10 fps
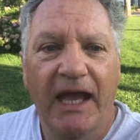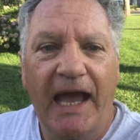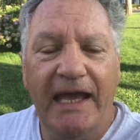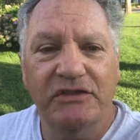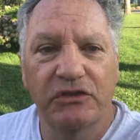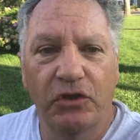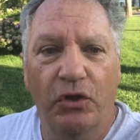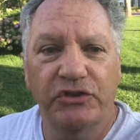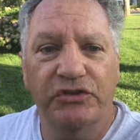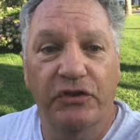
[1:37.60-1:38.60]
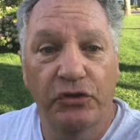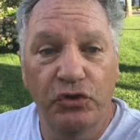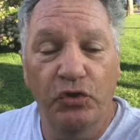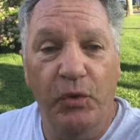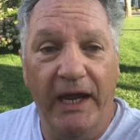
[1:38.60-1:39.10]
has launched the
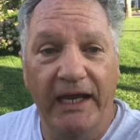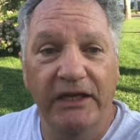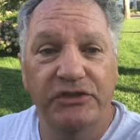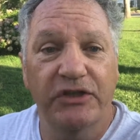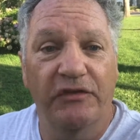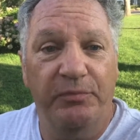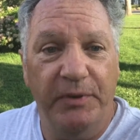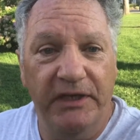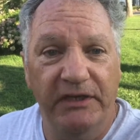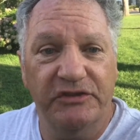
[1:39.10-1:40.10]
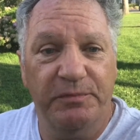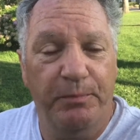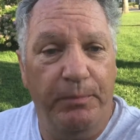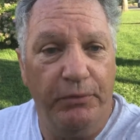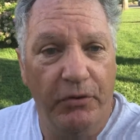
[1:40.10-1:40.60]
new age of peace
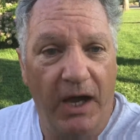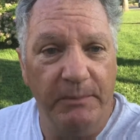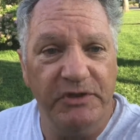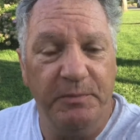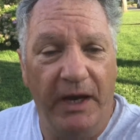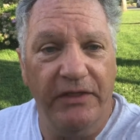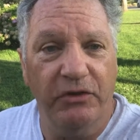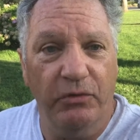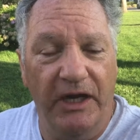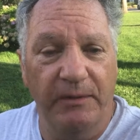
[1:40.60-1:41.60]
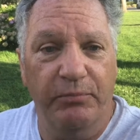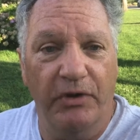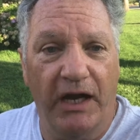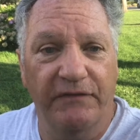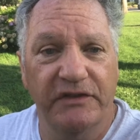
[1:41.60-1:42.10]
promised by the great
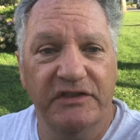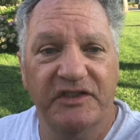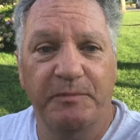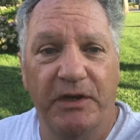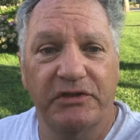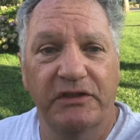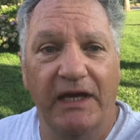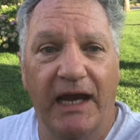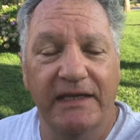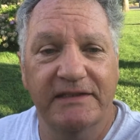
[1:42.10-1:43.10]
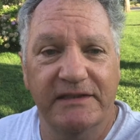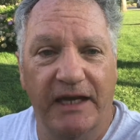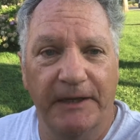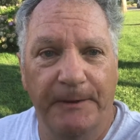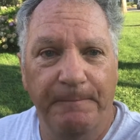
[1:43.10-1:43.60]
prophets, especially
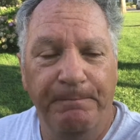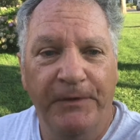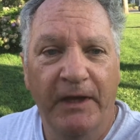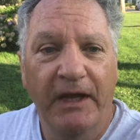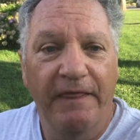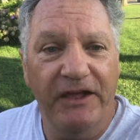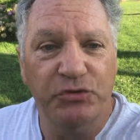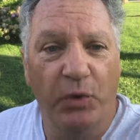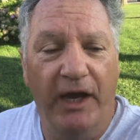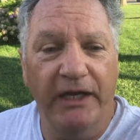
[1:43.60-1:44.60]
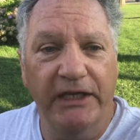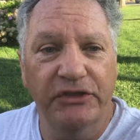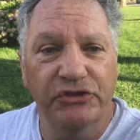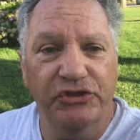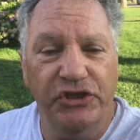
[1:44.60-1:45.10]
Isaiah. That's why
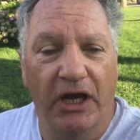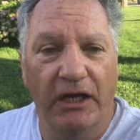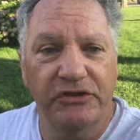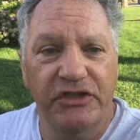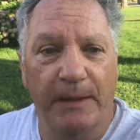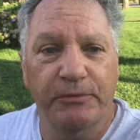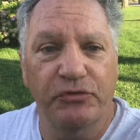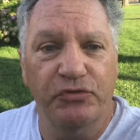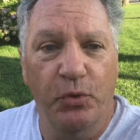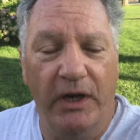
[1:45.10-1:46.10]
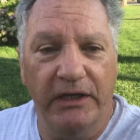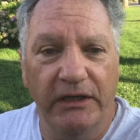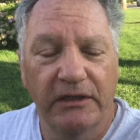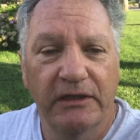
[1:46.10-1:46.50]
in John chapter 20,